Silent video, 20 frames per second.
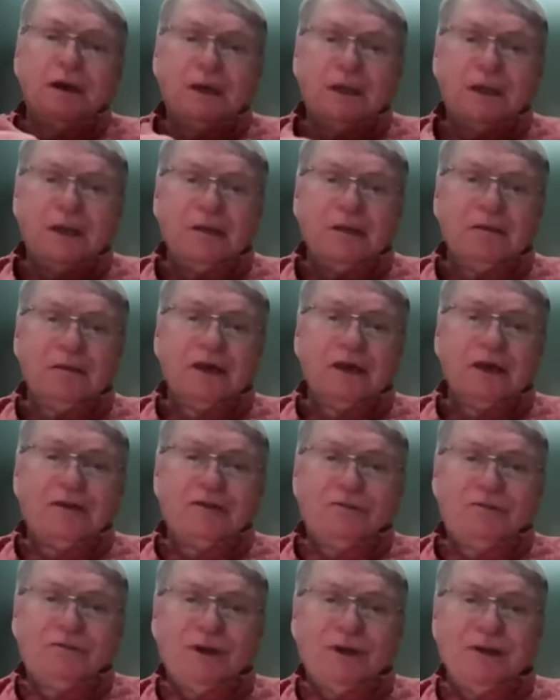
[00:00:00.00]
getting
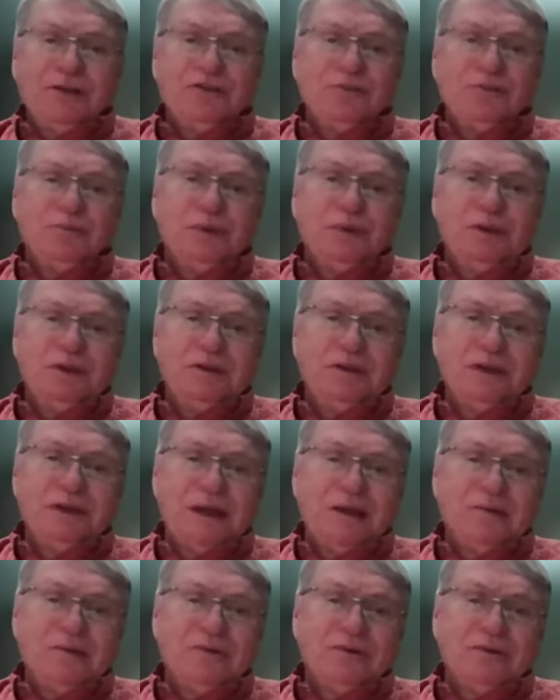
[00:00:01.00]
that transmitted
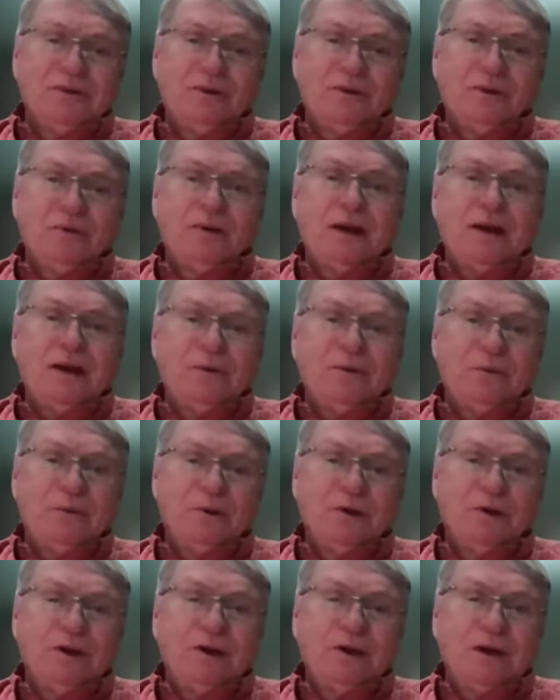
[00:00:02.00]
down to the ground
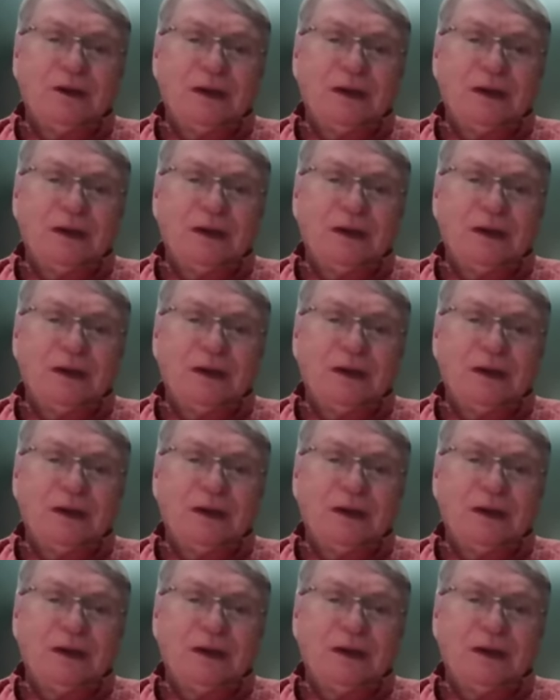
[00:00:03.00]
where it